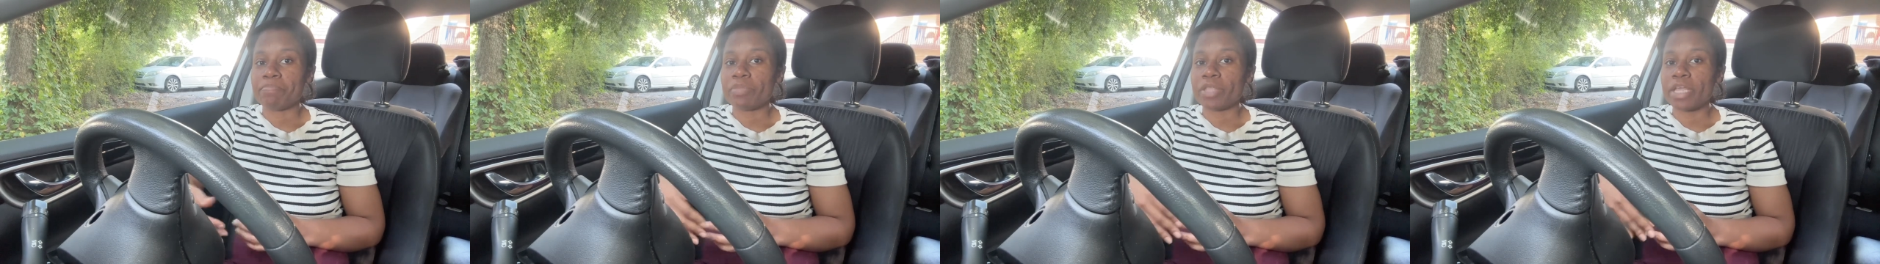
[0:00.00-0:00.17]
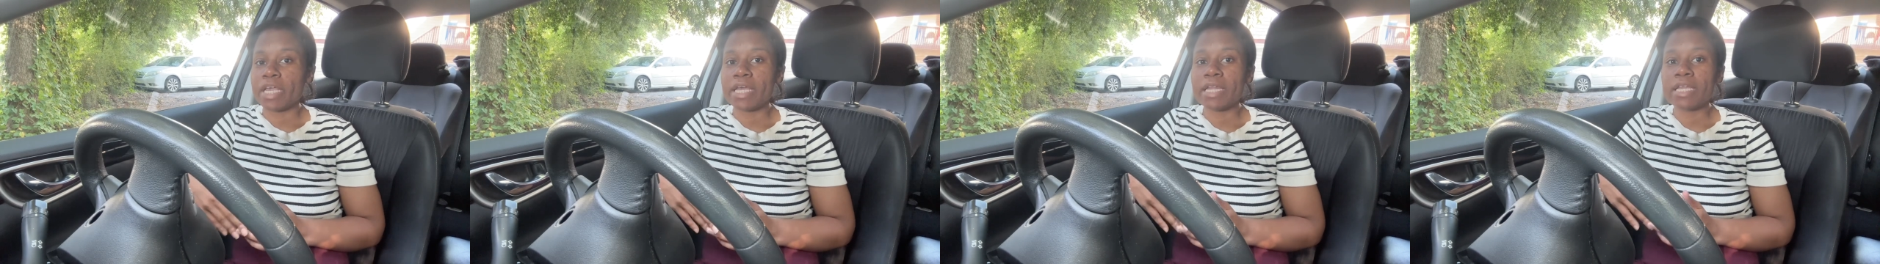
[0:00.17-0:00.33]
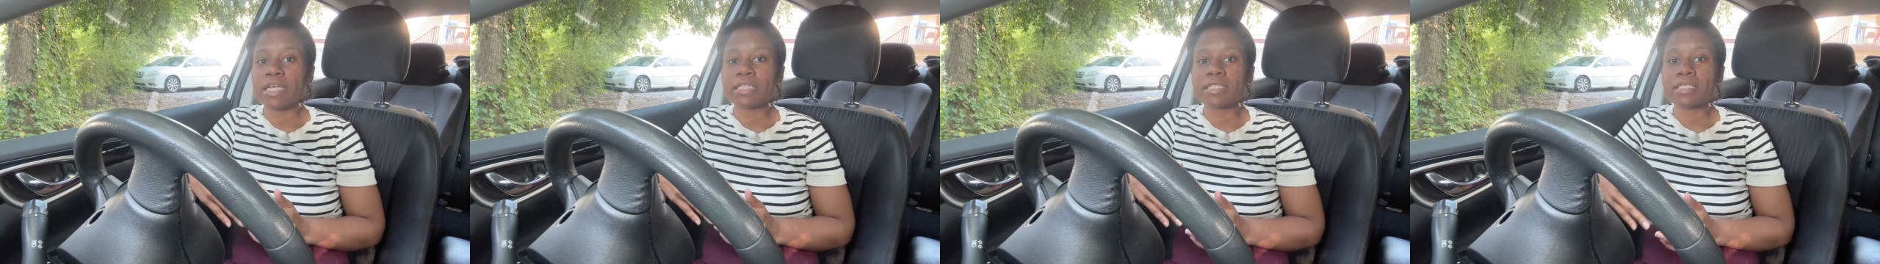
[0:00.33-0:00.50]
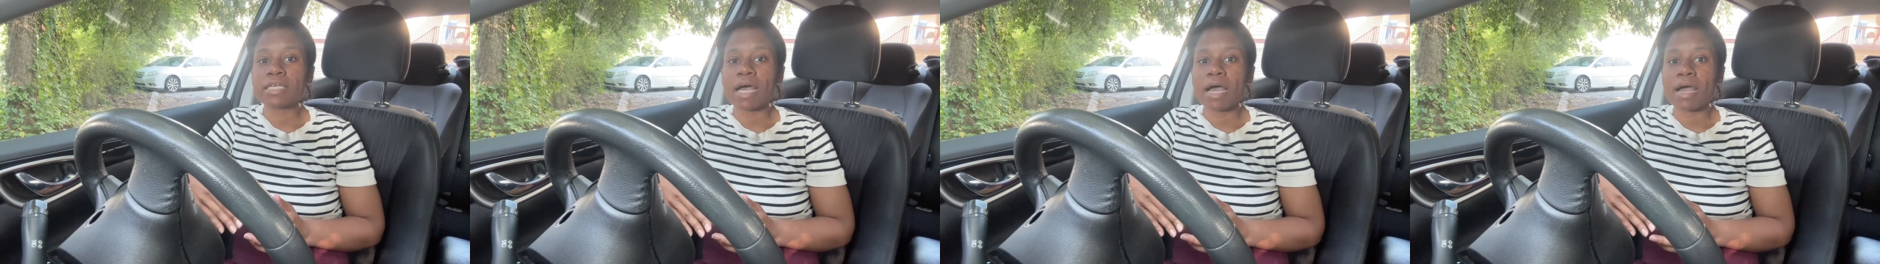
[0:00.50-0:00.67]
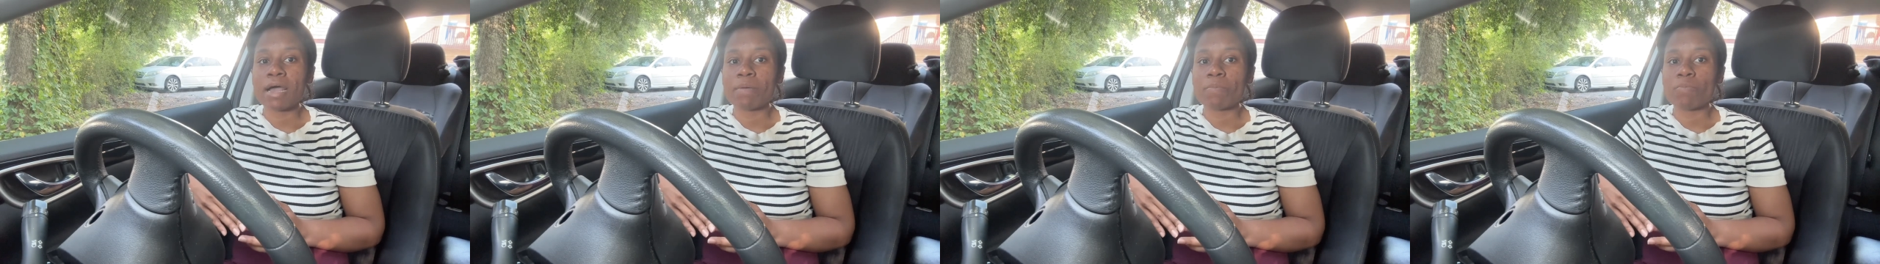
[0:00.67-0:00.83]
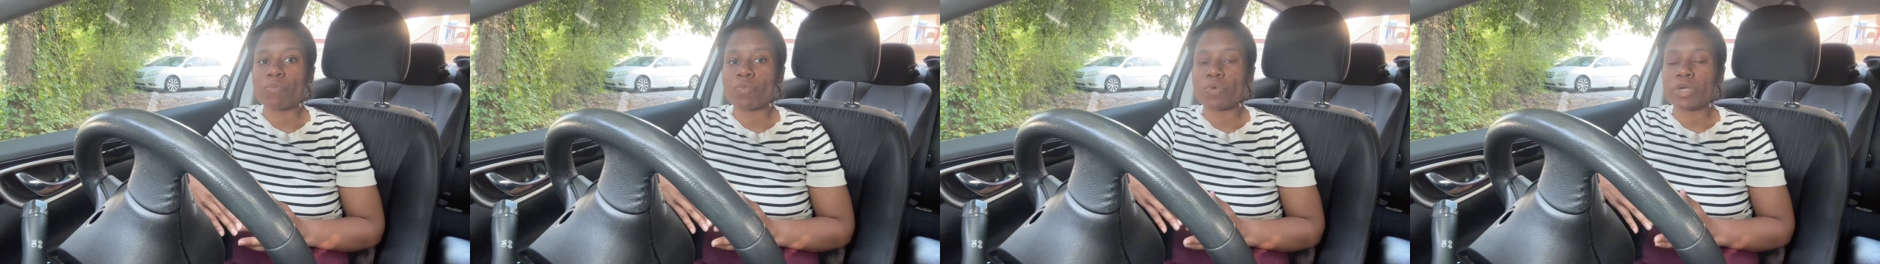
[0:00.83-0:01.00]

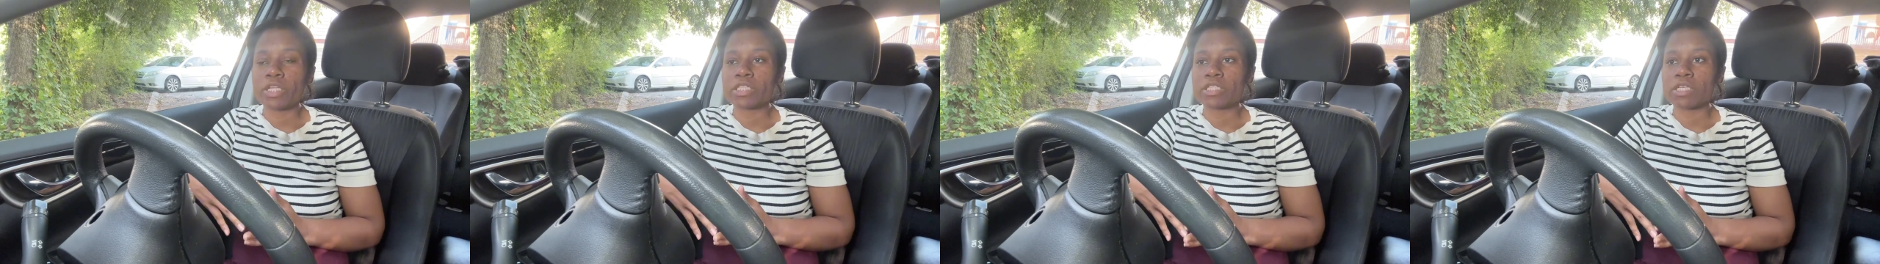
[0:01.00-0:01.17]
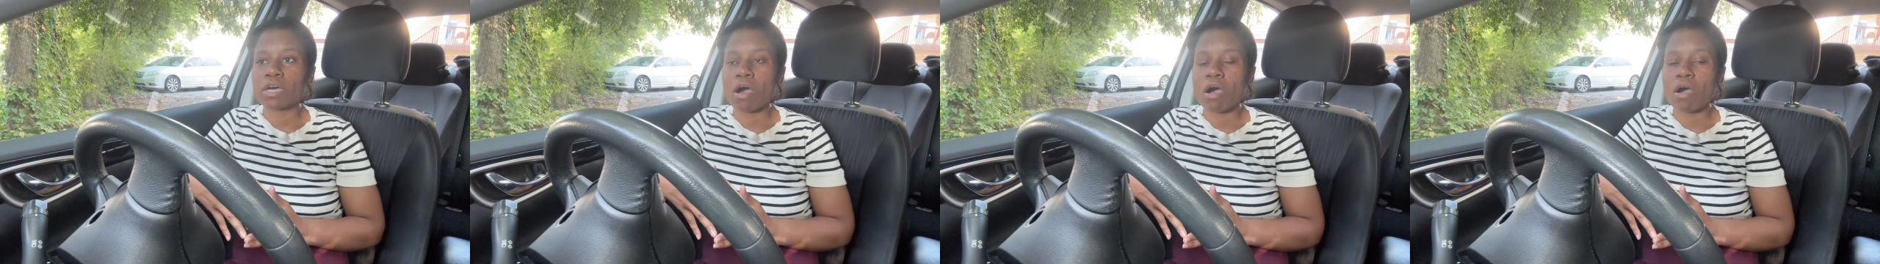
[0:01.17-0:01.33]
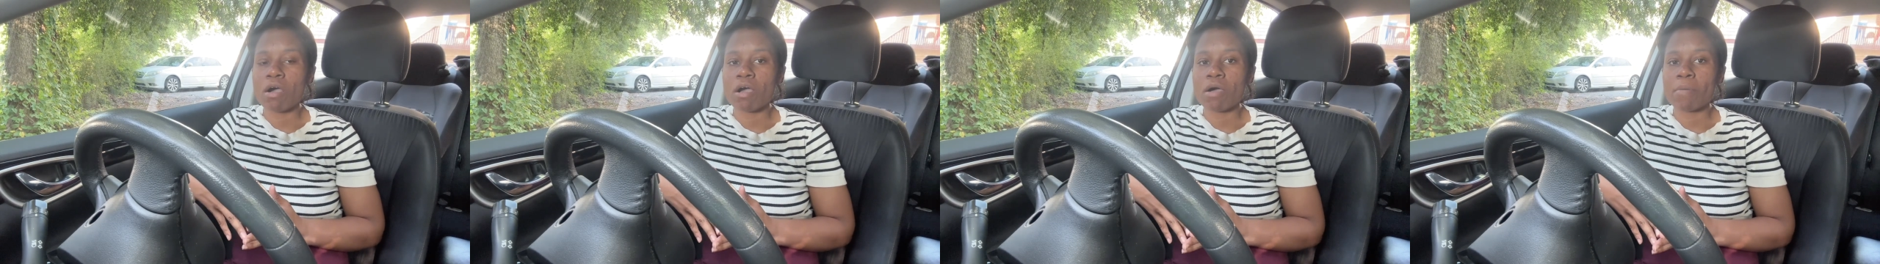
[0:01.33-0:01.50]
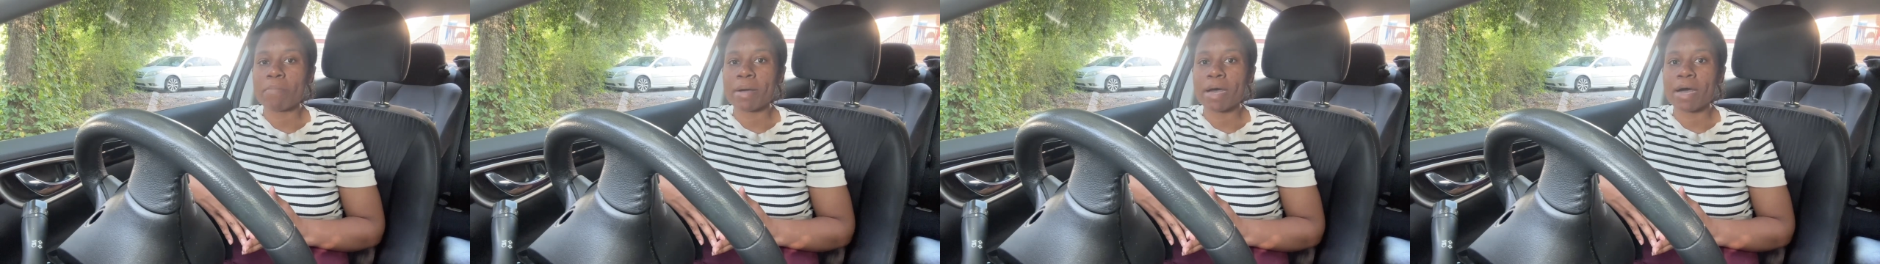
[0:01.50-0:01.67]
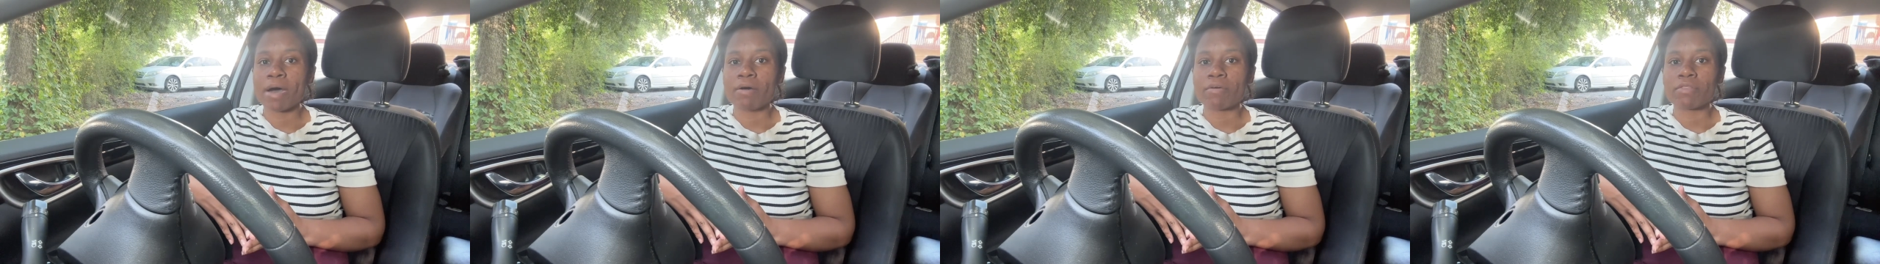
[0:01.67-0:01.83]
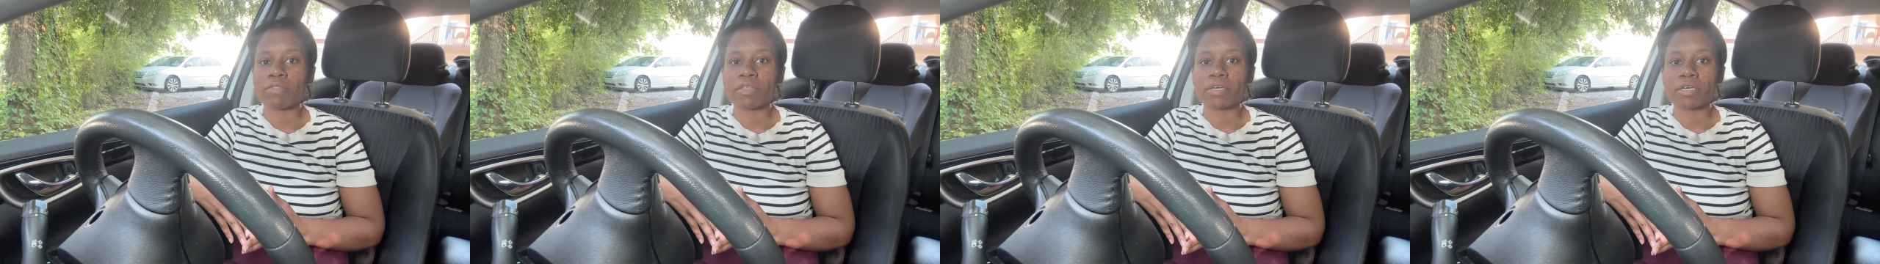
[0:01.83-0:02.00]
anytime we talk
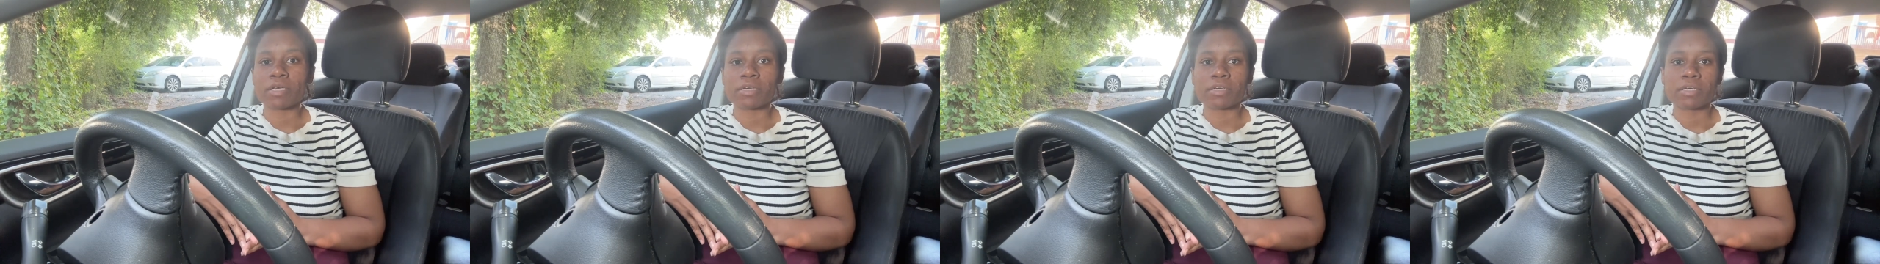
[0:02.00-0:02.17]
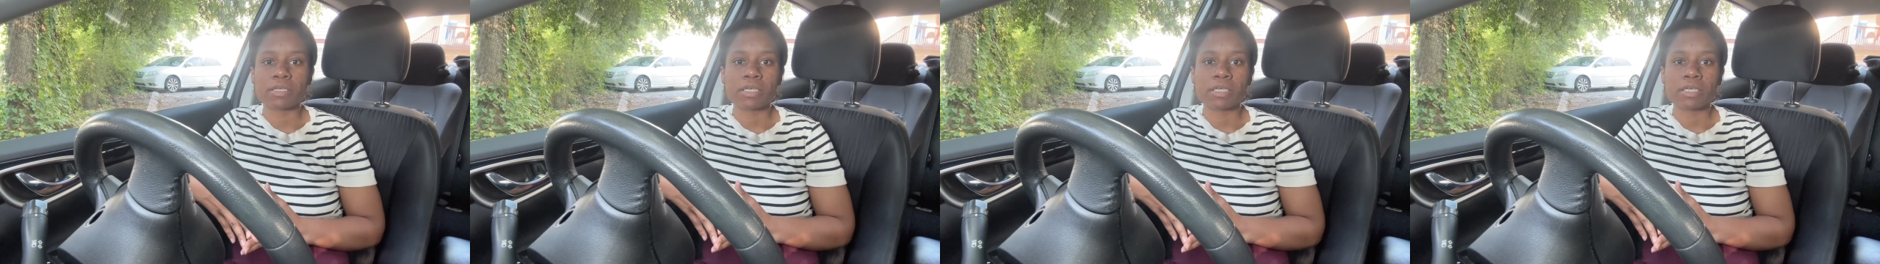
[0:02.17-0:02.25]
about the